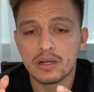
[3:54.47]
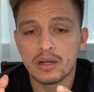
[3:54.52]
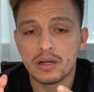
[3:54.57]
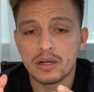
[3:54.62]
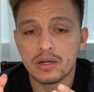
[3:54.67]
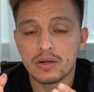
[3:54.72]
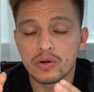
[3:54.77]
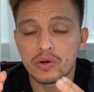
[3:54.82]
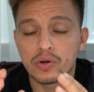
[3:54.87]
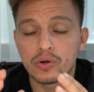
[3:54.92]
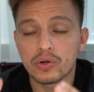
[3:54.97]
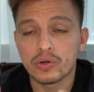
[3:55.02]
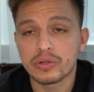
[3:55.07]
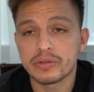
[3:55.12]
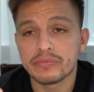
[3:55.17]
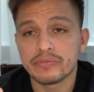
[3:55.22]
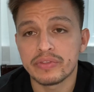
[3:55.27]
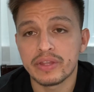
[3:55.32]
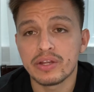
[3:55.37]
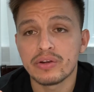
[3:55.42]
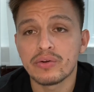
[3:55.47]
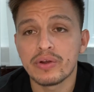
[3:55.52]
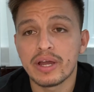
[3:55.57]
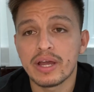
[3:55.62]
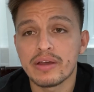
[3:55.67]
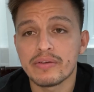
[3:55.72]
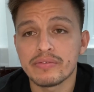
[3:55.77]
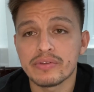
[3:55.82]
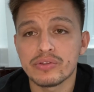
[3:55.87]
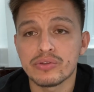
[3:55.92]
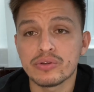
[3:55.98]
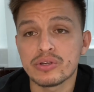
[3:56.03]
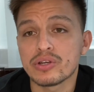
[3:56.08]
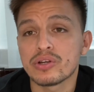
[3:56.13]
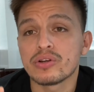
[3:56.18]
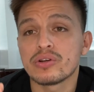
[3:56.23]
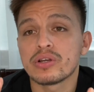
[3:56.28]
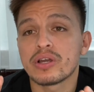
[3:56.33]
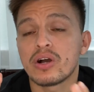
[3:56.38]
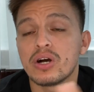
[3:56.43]
or if they don't have it, you
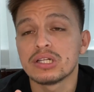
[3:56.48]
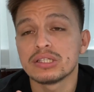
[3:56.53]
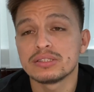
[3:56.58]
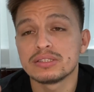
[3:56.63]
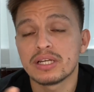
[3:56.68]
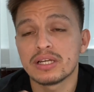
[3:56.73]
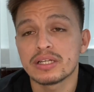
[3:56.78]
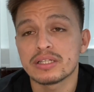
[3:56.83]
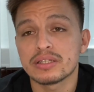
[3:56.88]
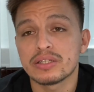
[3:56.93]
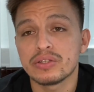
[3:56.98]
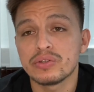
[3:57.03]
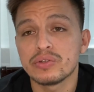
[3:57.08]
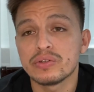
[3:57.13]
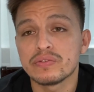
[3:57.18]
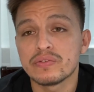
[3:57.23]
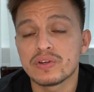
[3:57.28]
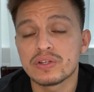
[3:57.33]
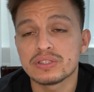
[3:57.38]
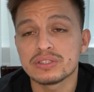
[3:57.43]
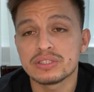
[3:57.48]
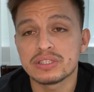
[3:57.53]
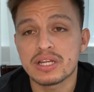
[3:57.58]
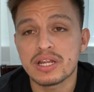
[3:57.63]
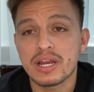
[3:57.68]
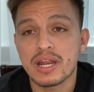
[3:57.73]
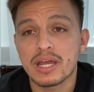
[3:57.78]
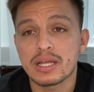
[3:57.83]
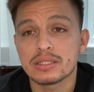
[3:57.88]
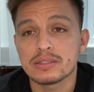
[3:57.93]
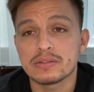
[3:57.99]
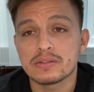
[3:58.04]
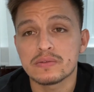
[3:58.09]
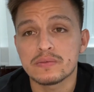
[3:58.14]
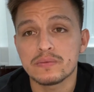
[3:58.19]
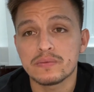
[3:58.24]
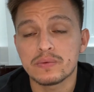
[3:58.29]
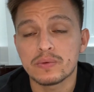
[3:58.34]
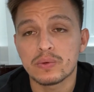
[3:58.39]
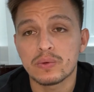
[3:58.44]
can contact the university and ask
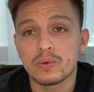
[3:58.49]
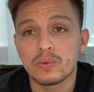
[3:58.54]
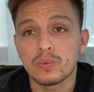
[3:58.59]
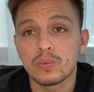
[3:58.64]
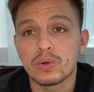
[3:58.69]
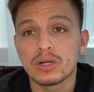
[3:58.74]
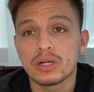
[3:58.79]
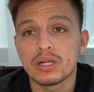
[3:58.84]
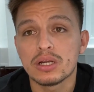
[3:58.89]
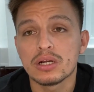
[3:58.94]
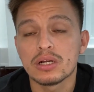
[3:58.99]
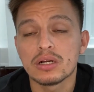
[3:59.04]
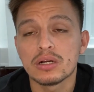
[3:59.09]
them for what